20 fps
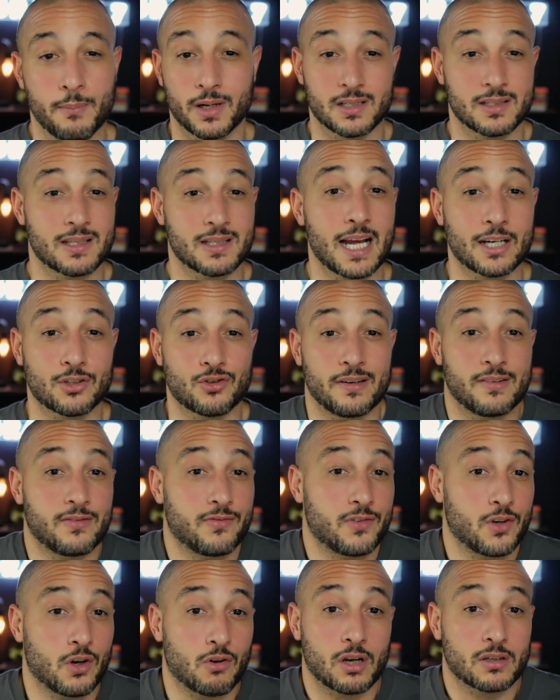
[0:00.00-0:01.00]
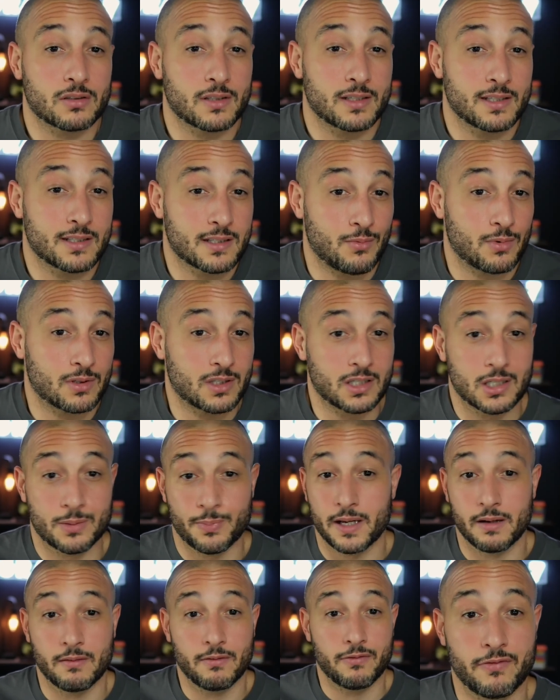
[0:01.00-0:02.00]
naturally, if you're asking someone to
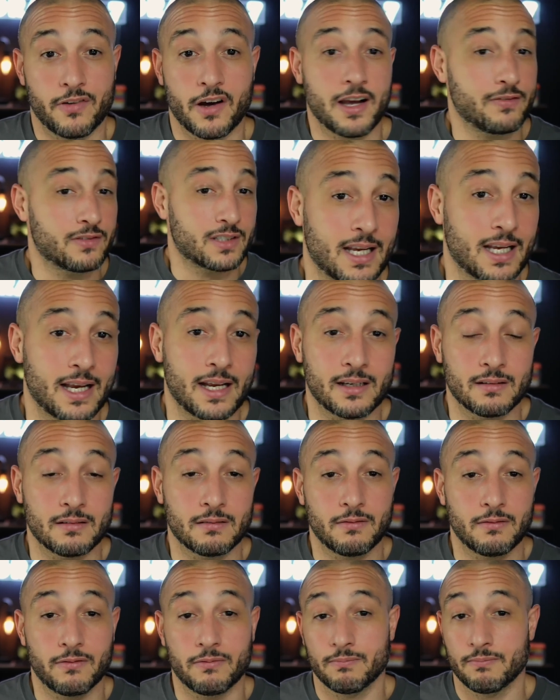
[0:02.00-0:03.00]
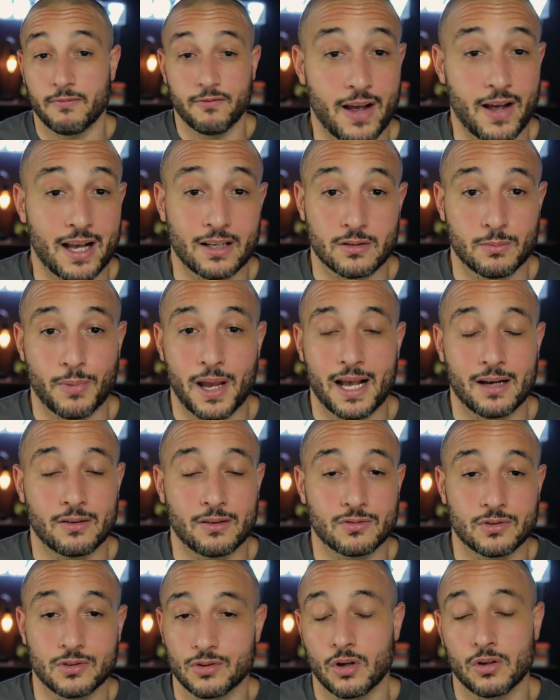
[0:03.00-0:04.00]
spend 5, 10,
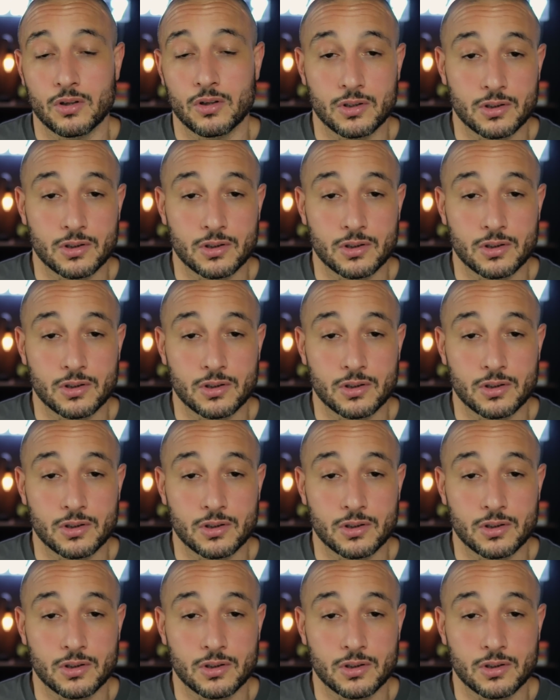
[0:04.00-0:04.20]
£1,000, dollars.